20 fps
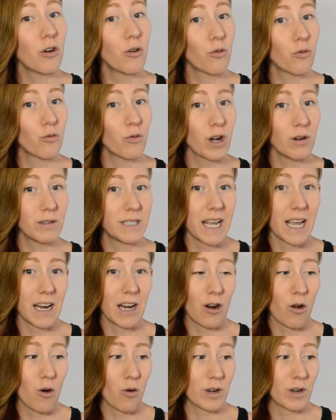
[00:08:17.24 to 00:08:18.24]
rotate
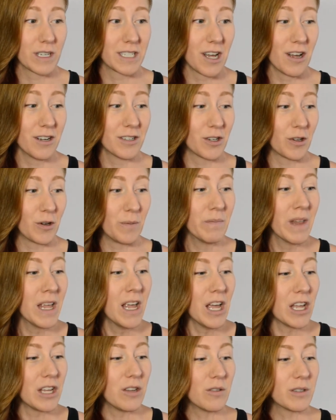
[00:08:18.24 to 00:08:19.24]
it horizontal,
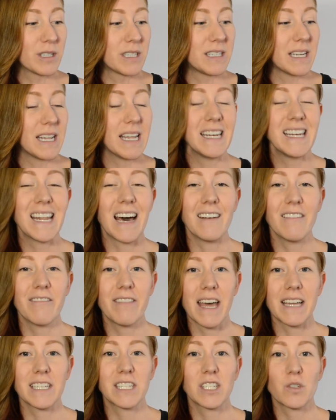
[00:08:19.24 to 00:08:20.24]
you'll see none of
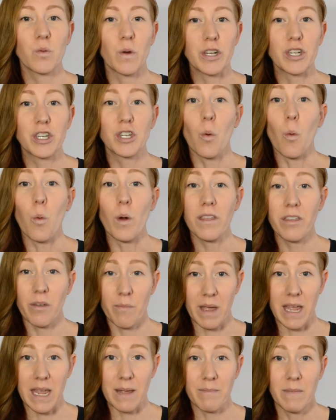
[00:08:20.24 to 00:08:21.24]
that switched with
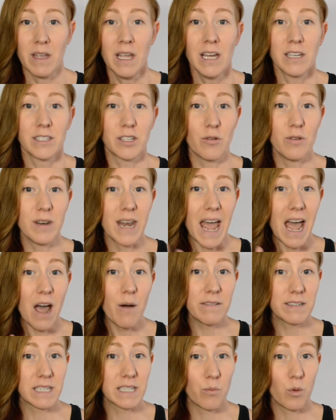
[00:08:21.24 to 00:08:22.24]
me. So now
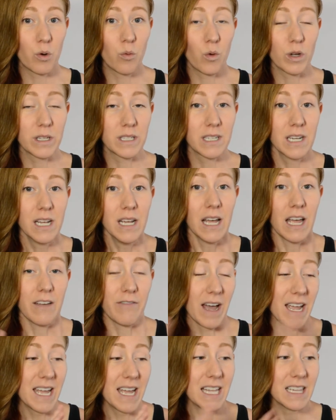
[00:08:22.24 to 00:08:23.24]
if
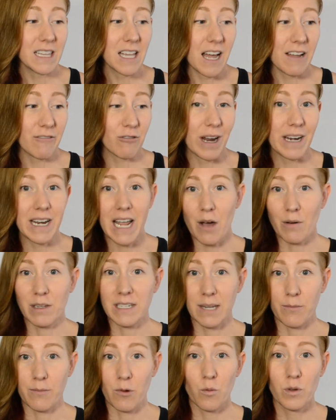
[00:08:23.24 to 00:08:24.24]
I hit live right now and
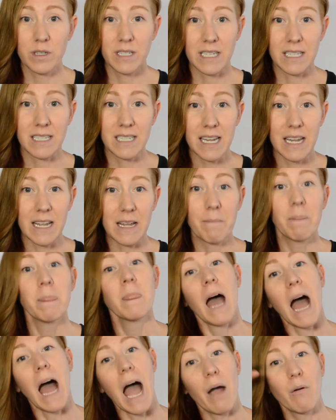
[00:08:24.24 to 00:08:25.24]
someone wants to see it,
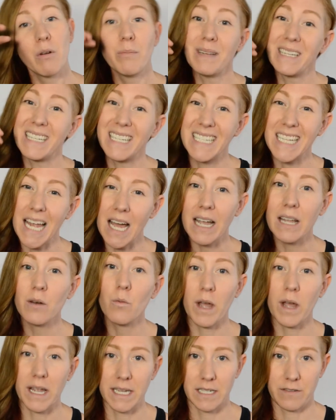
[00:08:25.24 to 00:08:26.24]
I would be
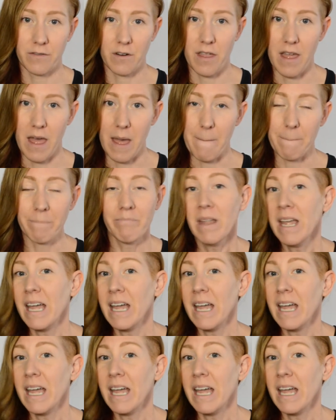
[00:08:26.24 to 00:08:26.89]
sideways for them.